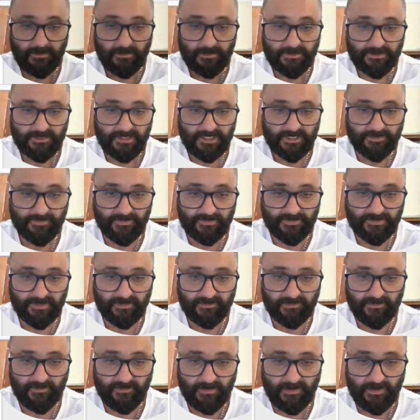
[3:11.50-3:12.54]

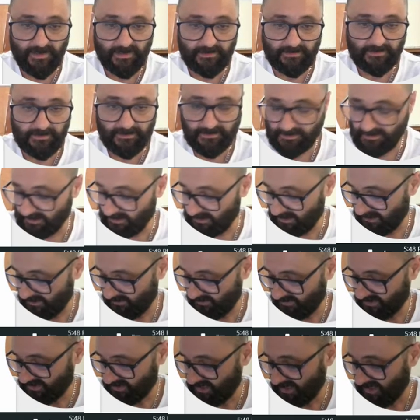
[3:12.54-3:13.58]
6.08
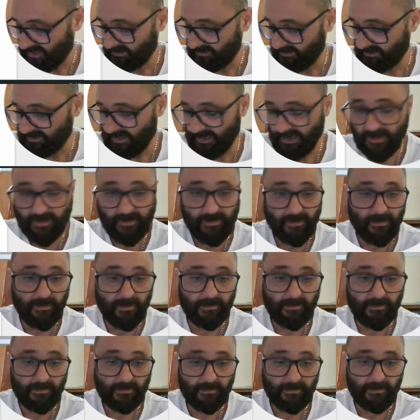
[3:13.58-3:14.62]
times 10
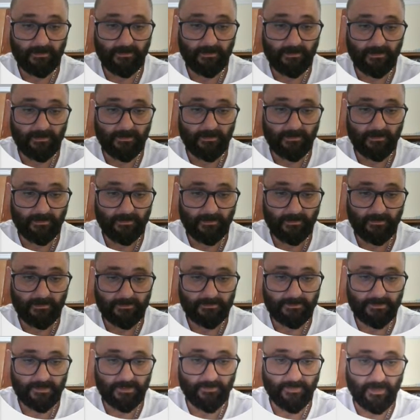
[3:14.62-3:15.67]

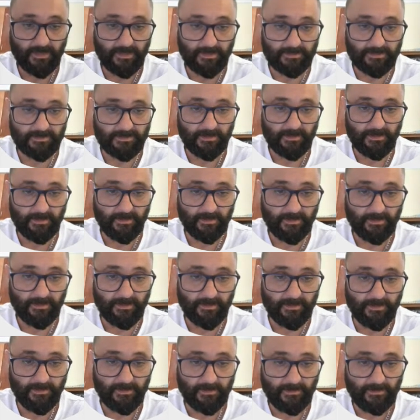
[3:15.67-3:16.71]
to the minus 9.
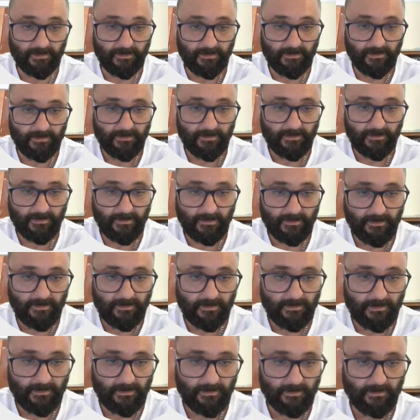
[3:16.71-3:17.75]

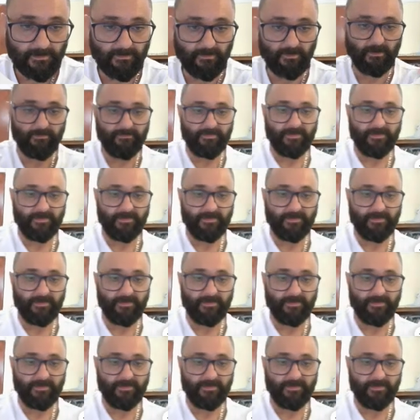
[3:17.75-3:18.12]
Not